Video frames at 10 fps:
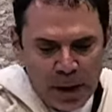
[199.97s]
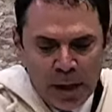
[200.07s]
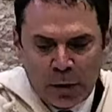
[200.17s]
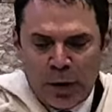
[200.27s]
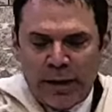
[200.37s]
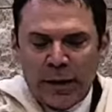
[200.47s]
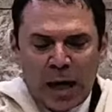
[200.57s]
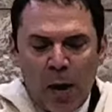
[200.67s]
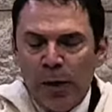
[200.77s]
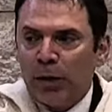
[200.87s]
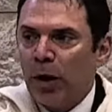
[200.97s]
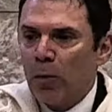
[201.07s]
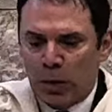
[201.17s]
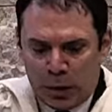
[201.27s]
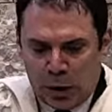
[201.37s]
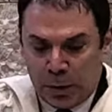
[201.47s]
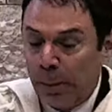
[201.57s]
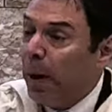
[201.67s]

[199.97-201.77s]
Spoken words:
So this is how the Torah was taught.